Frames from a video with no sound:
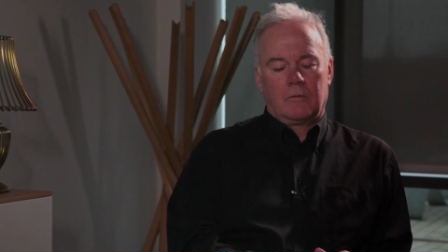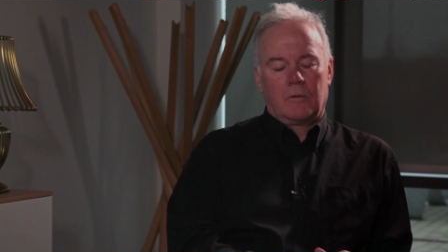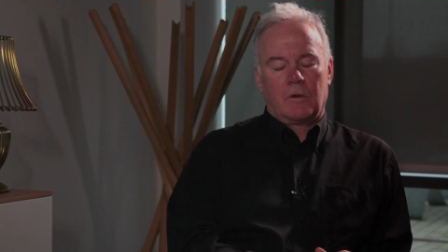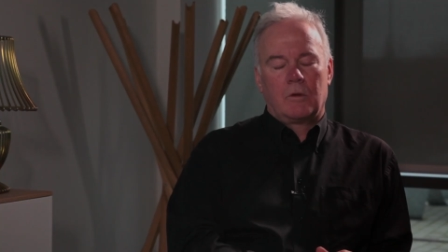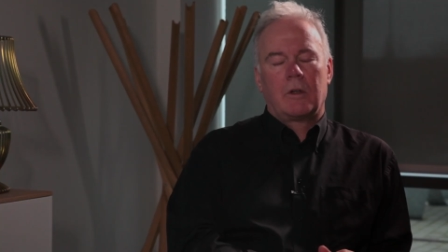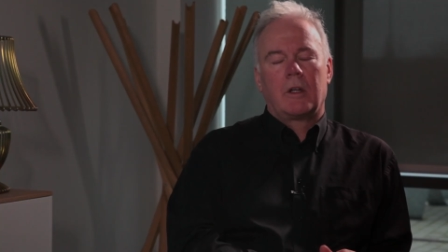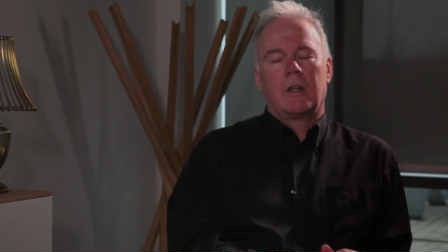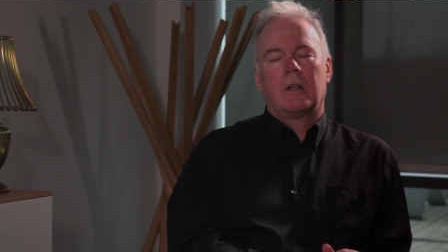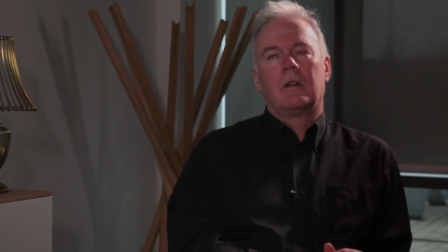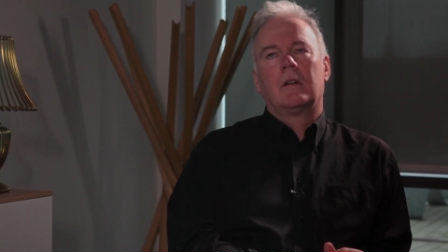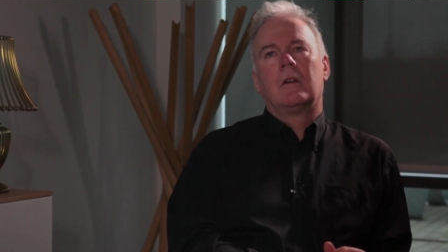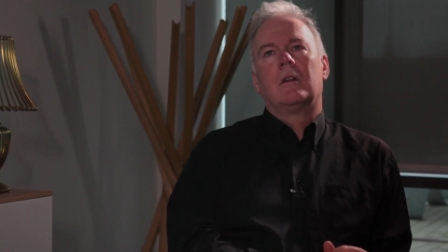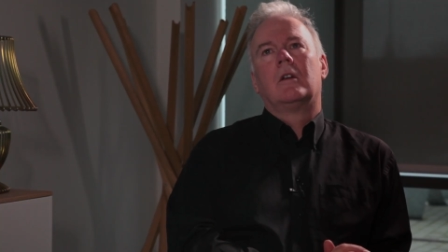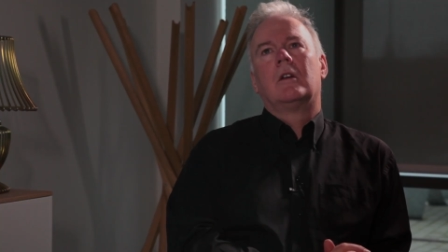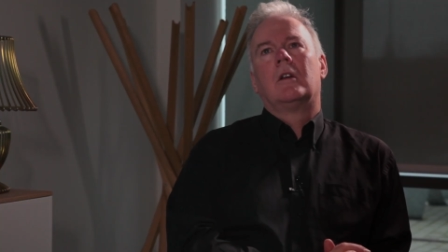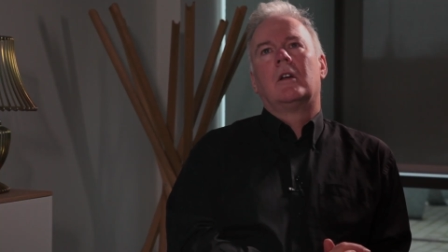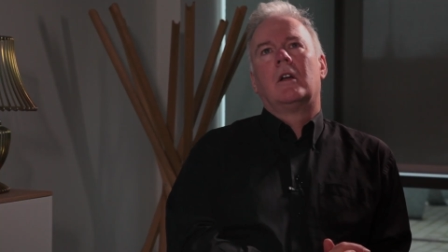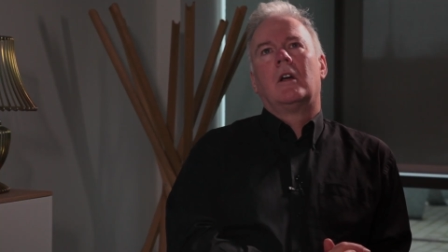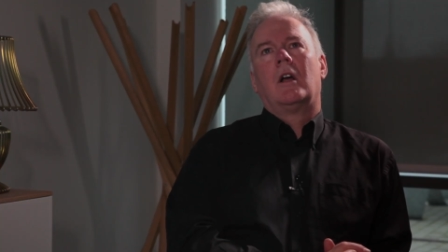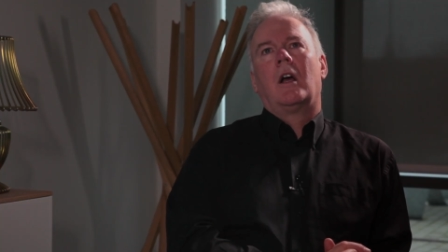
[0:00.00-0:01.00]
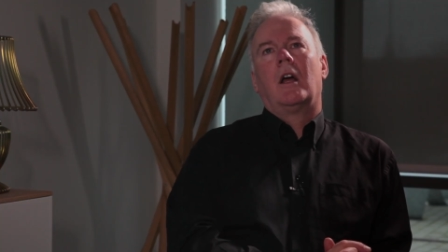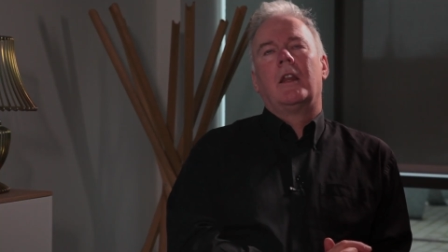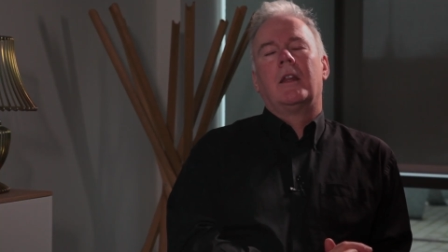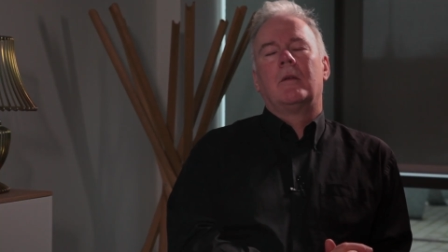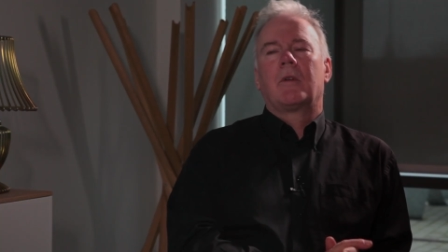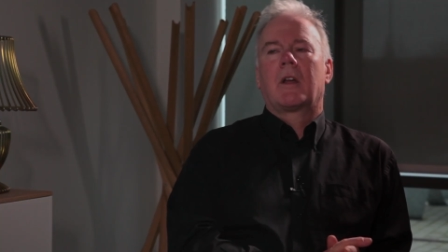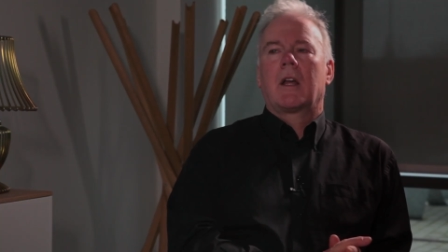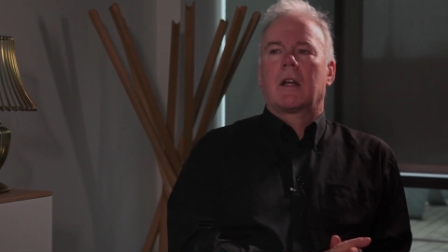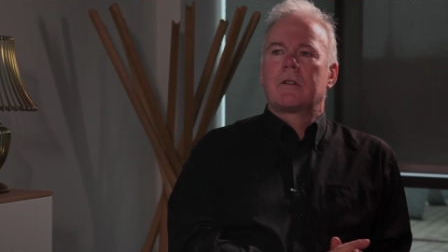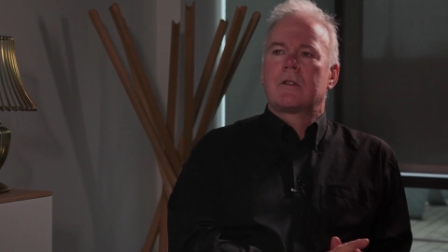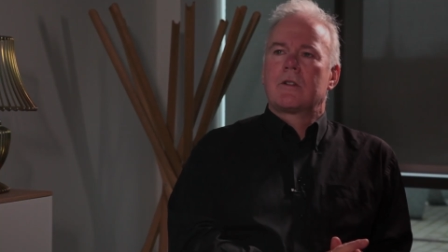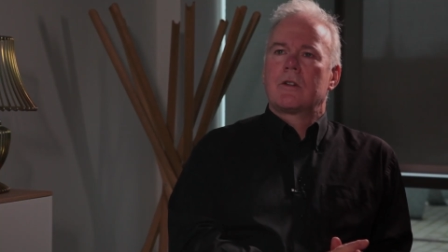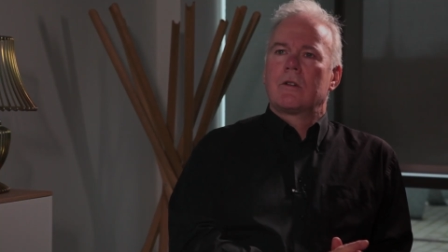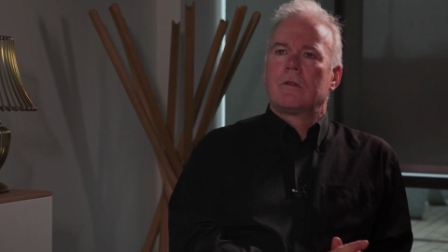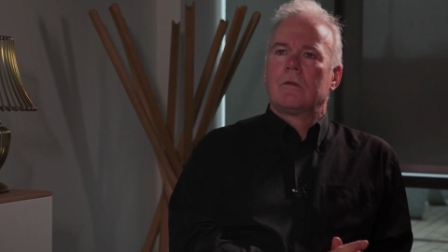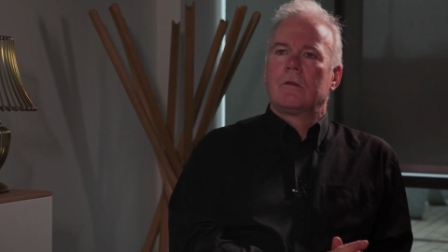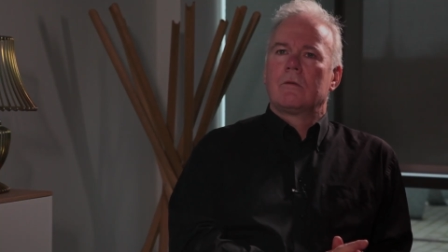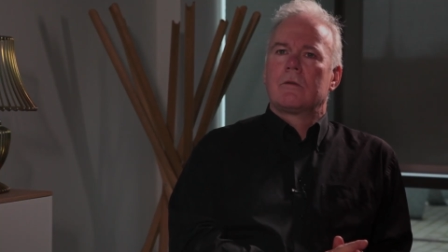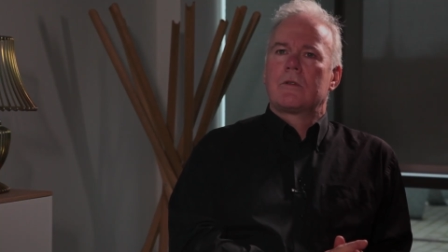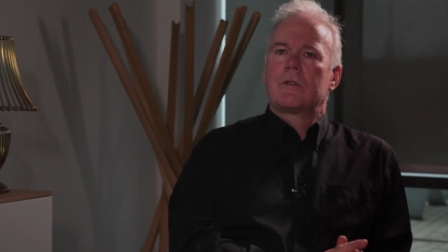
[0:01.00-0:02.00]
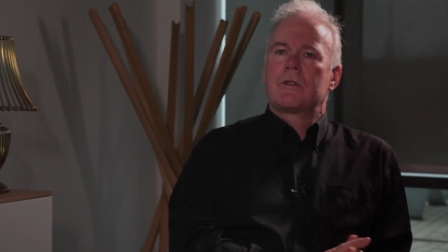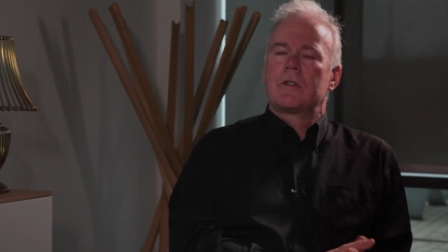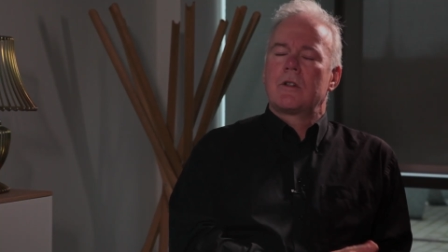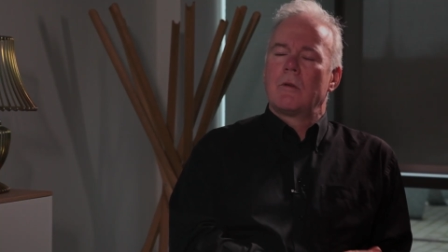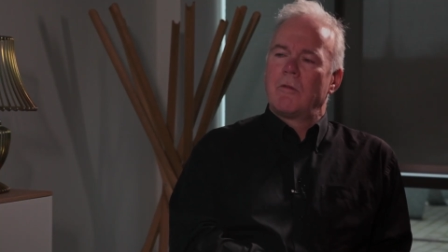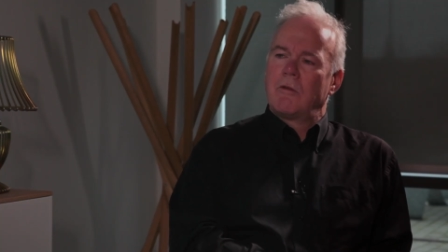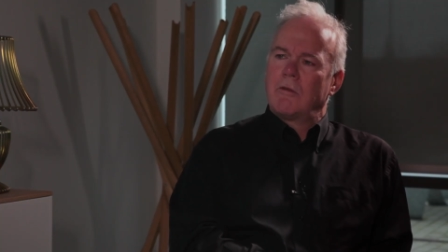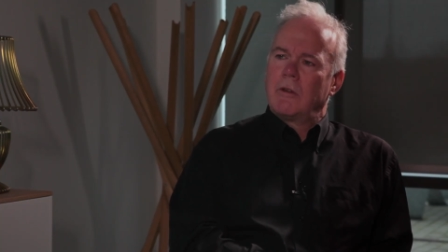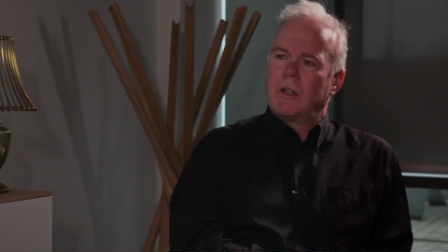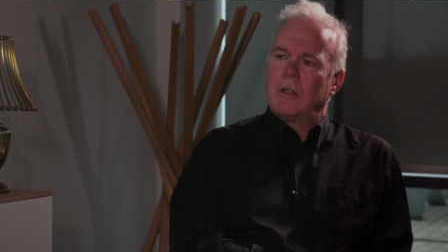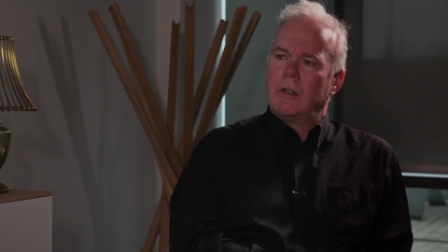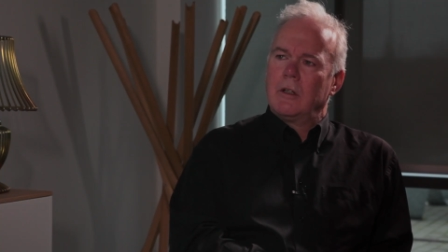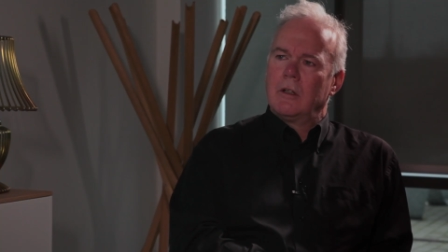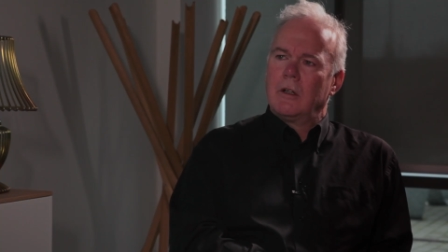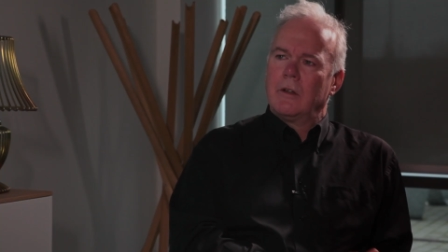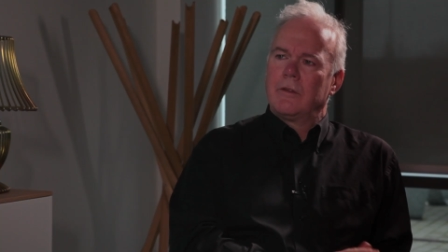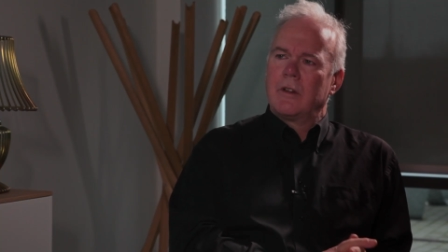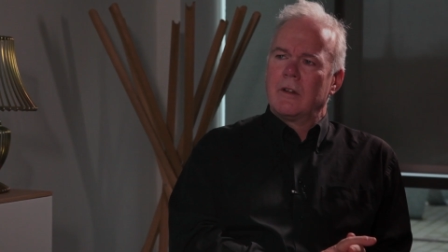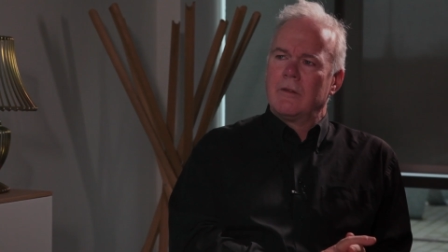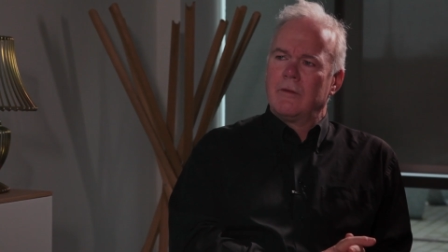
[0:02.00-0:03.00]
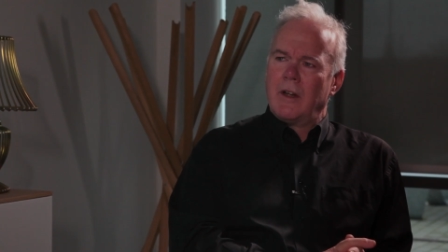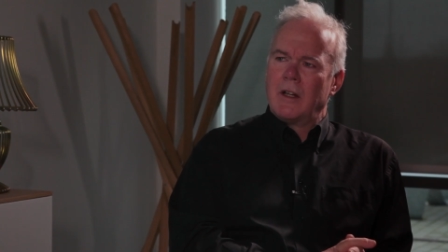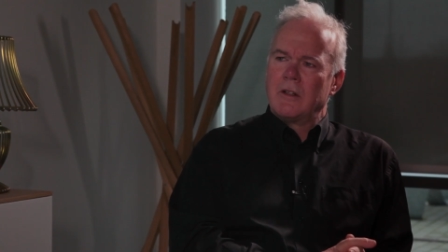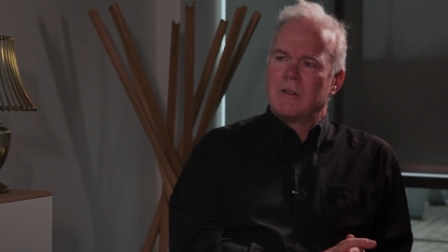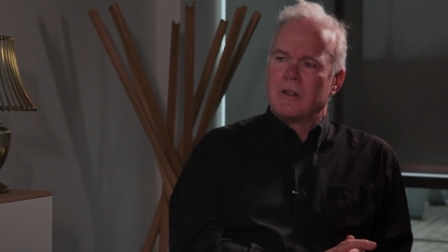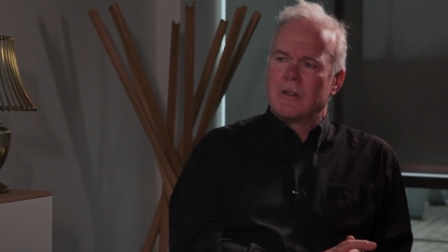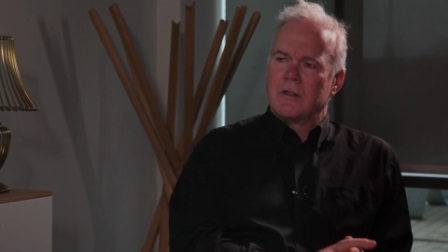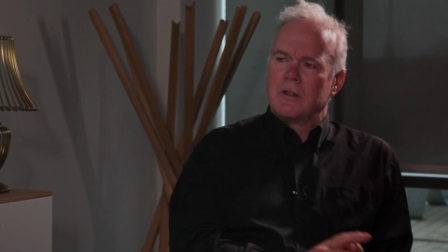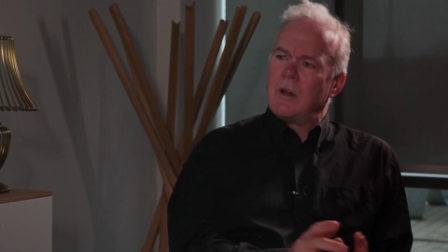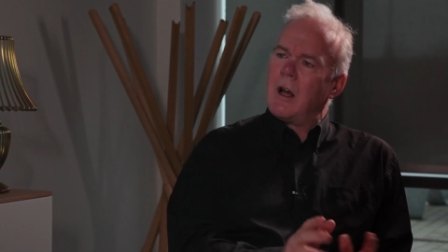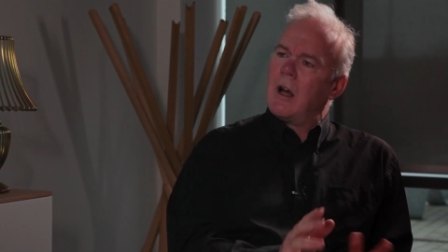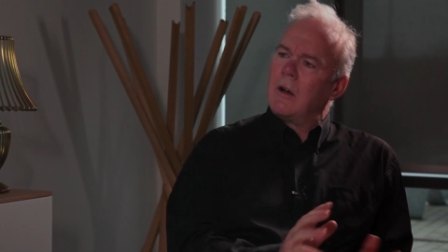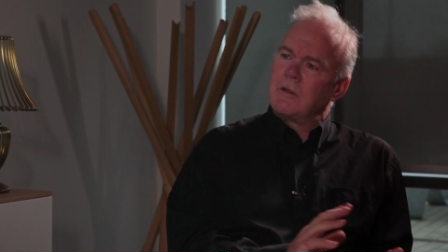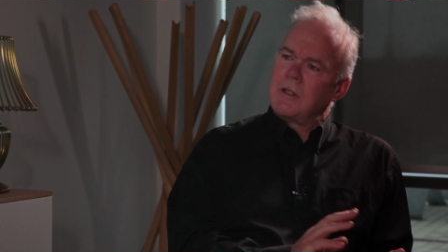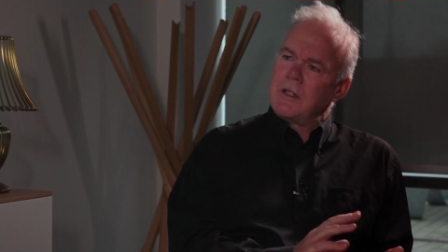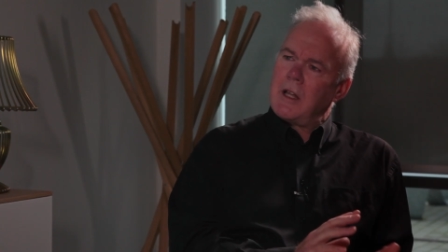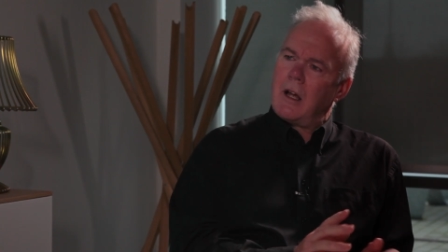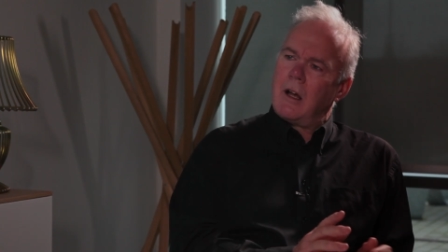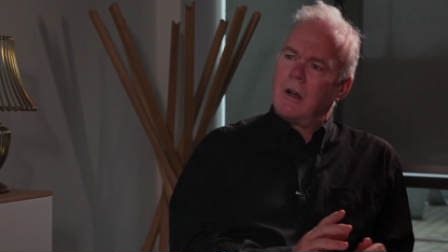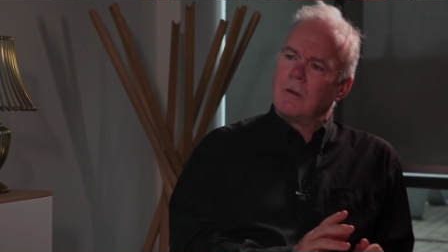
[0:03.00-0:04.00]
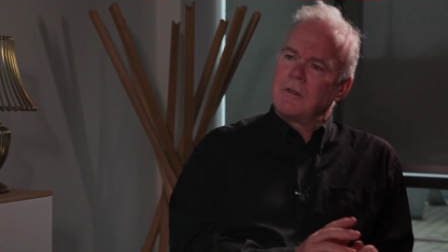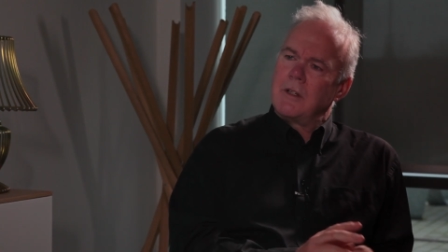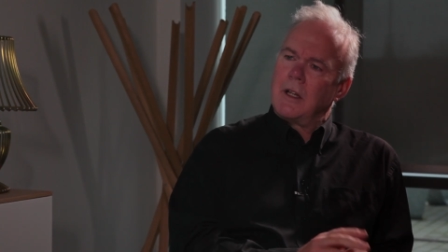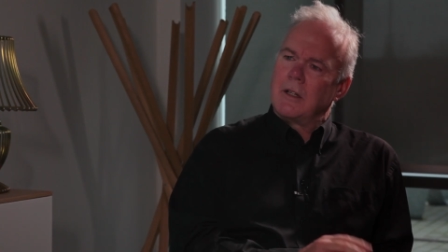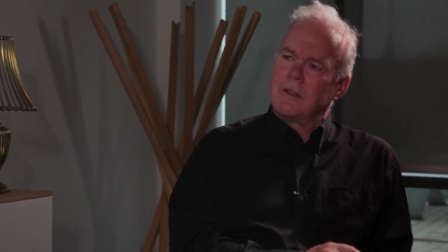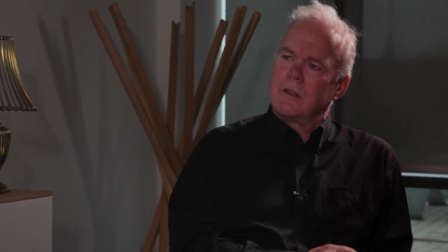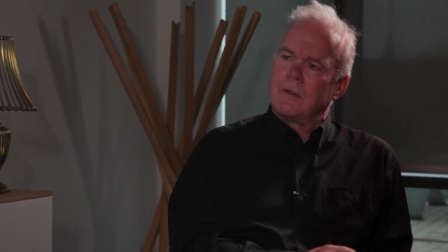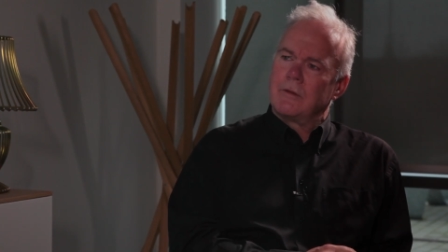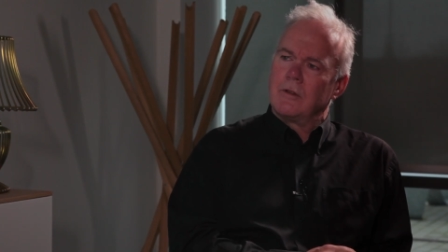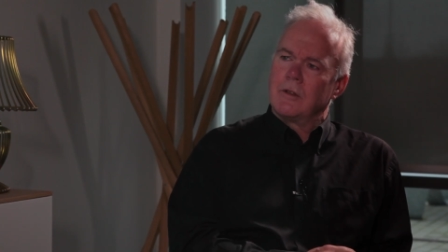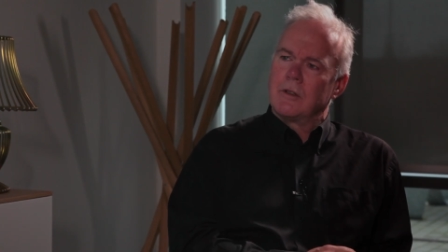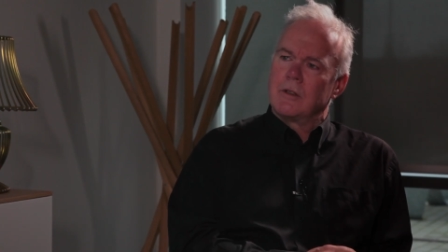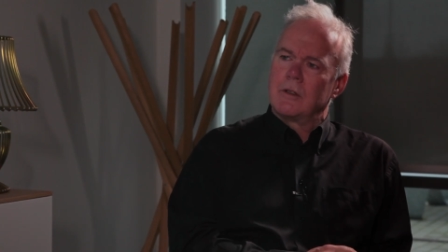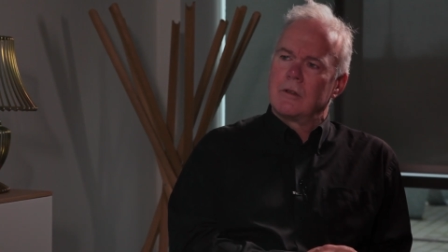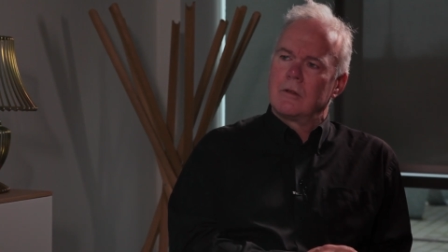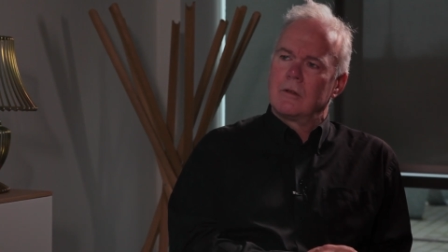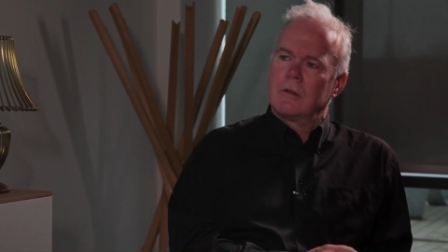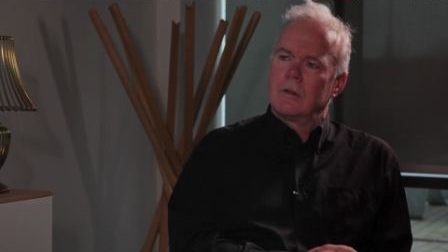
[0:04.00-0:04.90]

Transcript: Okay. And then we get to summary of the invention. So how's that different?